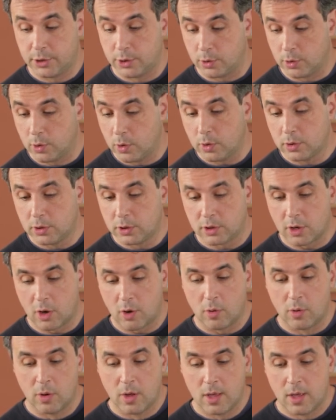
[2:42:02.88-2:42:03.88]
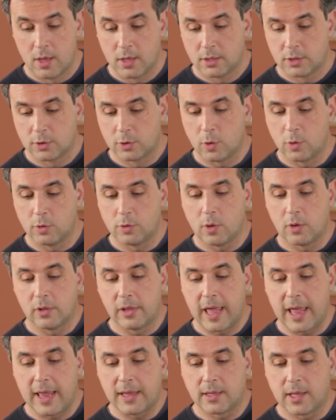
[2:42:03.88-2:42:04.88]
too good, so sooner or
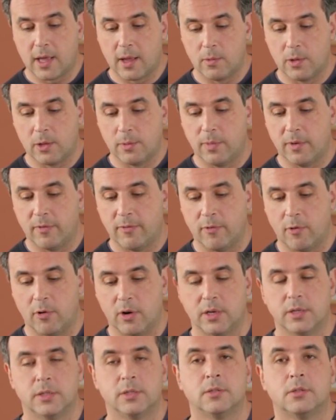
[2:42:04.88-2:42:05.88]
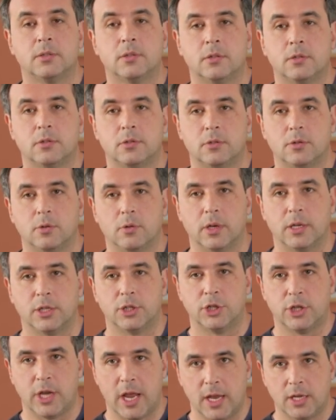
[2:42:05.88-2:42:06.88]
later I will be forced to
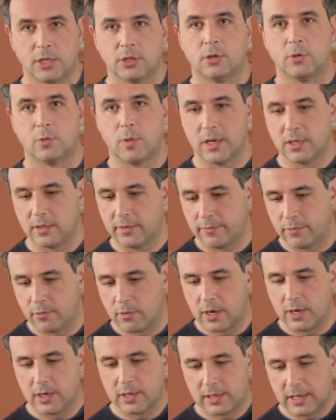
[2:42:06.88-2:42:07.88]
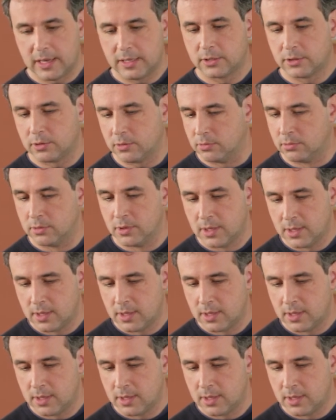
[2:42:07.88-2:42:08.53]
exchange to 24, at least to